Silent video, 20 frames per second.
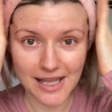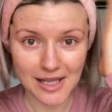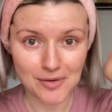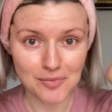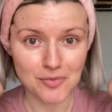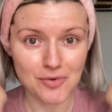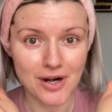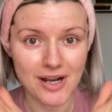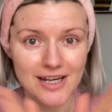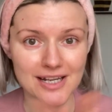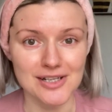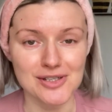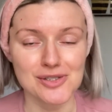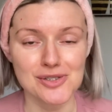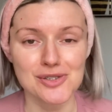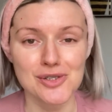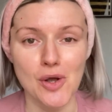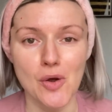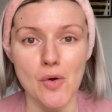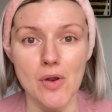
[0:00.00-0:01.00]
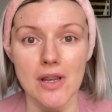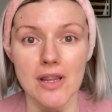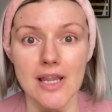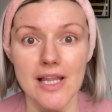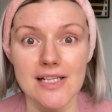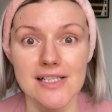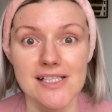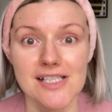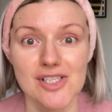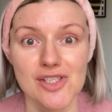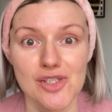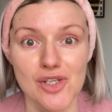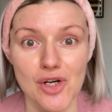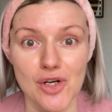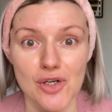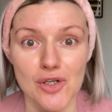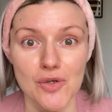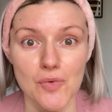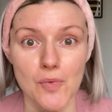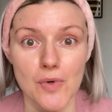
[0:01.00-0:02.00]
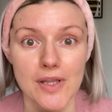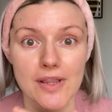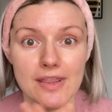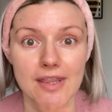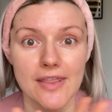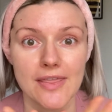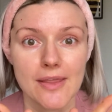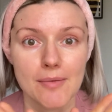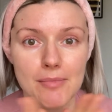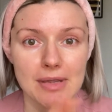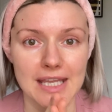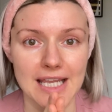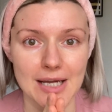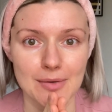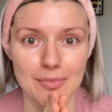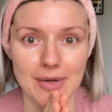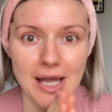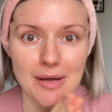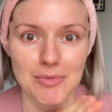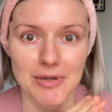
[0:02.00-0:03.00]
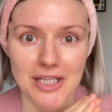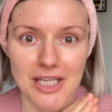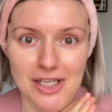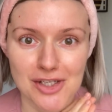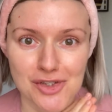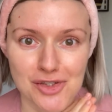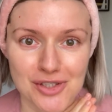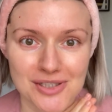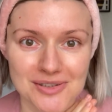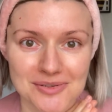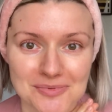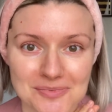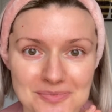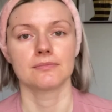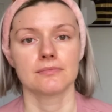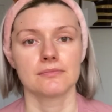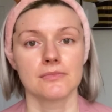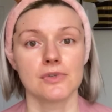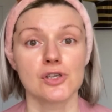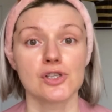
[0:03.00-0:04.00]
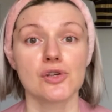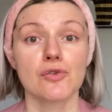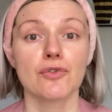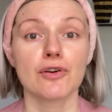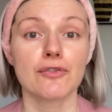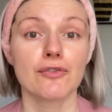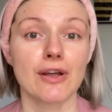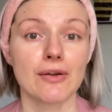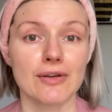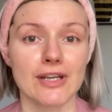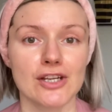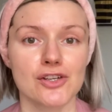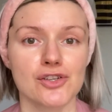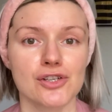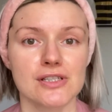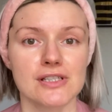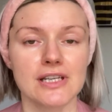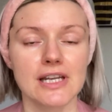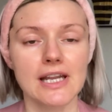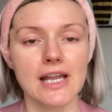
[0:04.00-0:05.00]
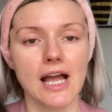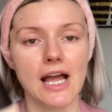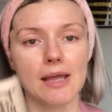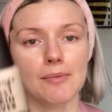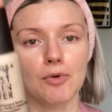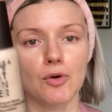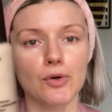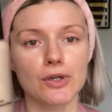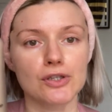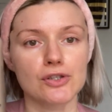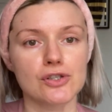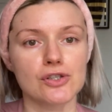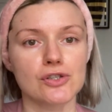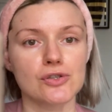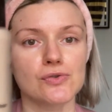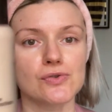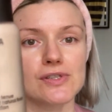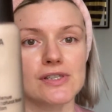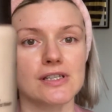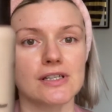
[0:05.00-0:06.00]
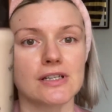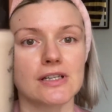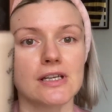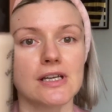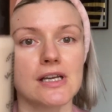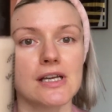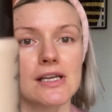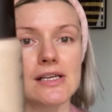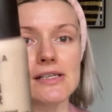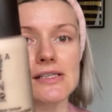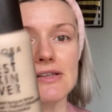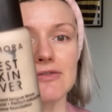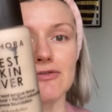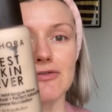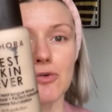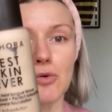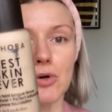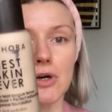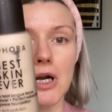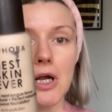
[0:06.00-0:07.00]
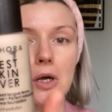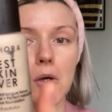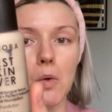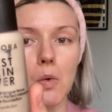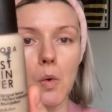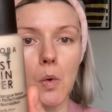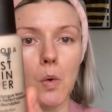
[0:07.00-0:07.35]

am ready. So let's start with the makeup application. So for foundation today, I'm going to use the Sephora